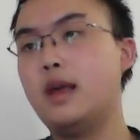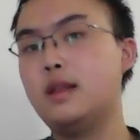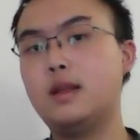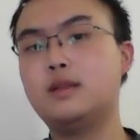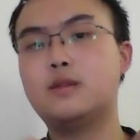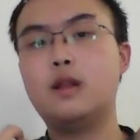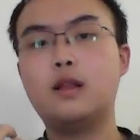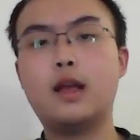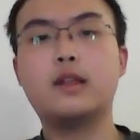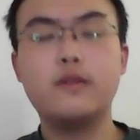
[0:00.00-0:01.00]
and it's not
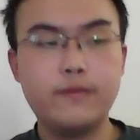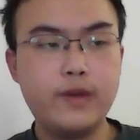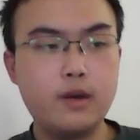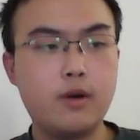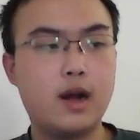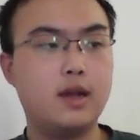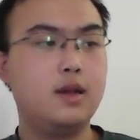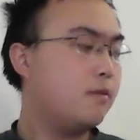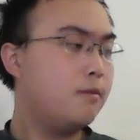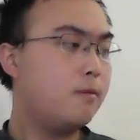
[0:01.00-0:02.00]
like the Vera
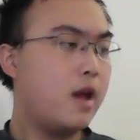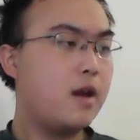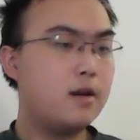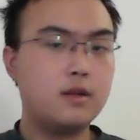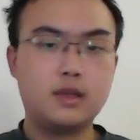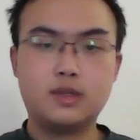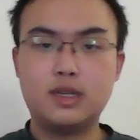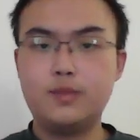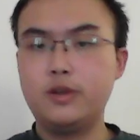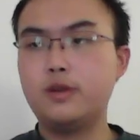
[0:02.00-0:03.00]
where the
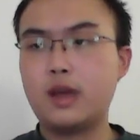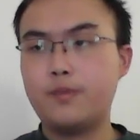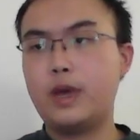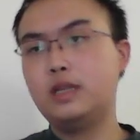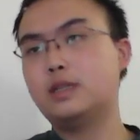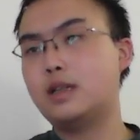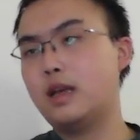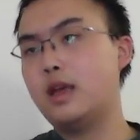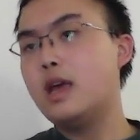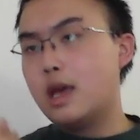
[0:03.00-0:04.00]
CPU can
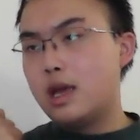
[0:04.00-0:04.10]
basically